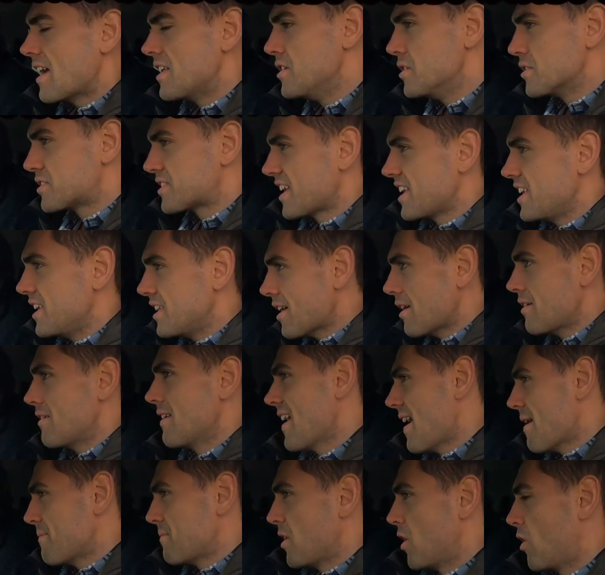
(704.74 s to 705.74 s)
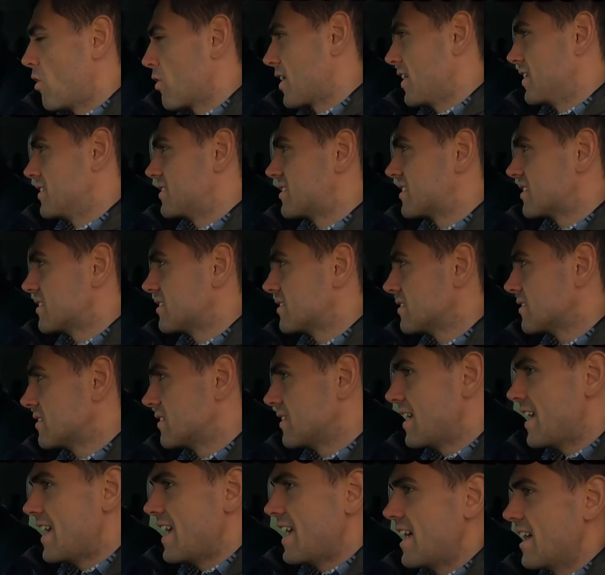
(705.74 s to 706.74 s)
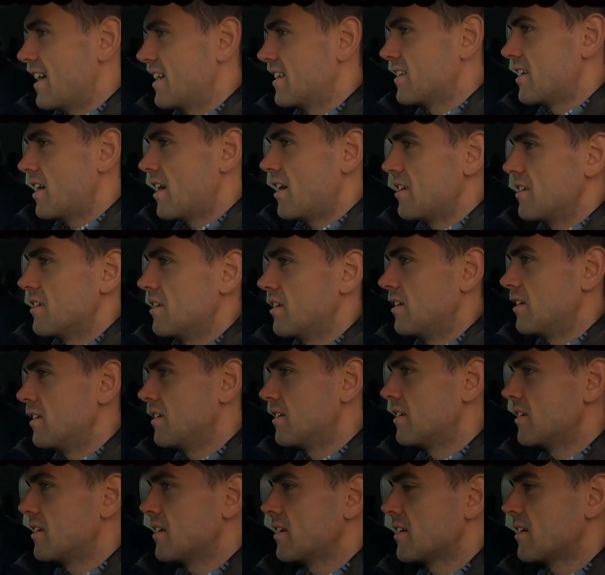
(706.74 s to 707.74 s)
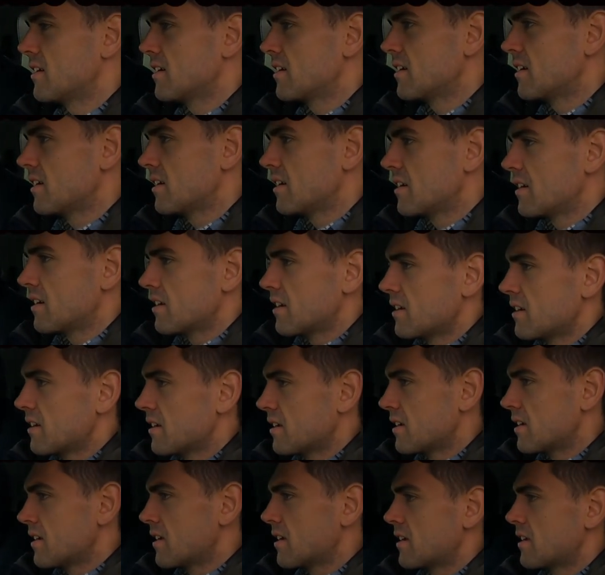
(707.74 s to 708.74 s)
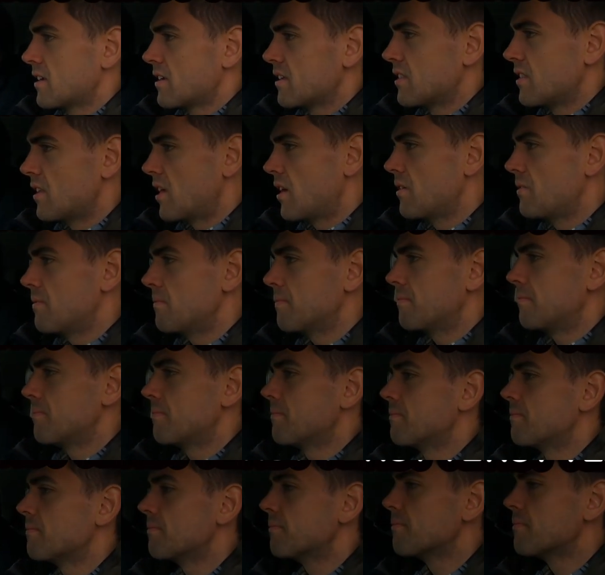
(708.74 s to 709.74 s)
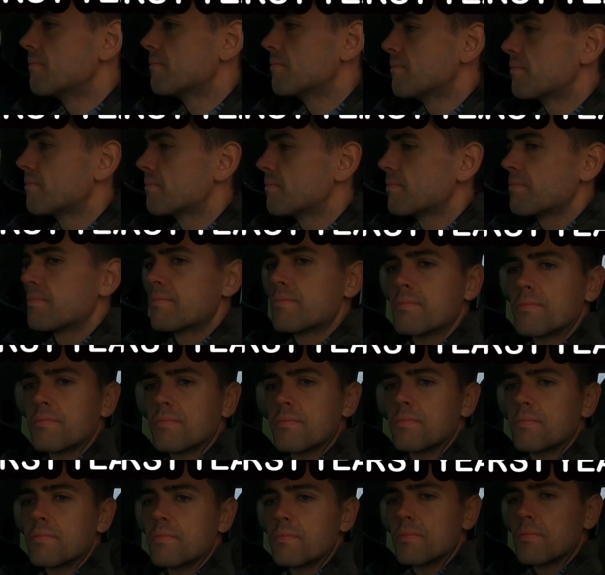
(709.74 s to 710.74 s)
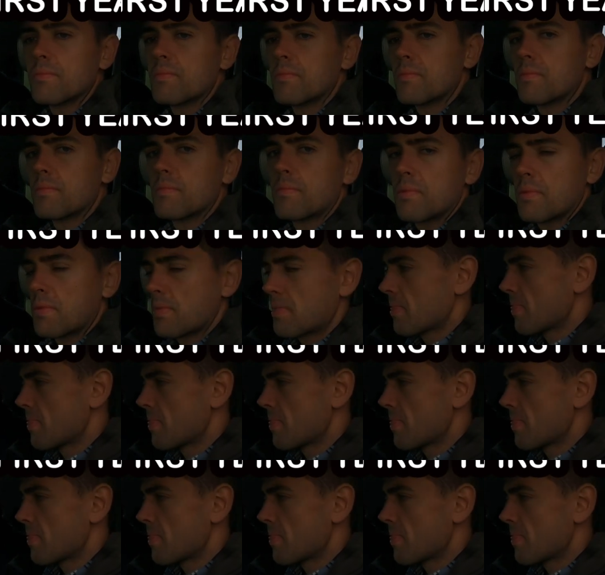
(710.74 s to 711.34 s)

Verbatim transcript: And you're saying you don't lamb your hoggets? No, here. no, no Uh, never say never. No, but it's as as close as you're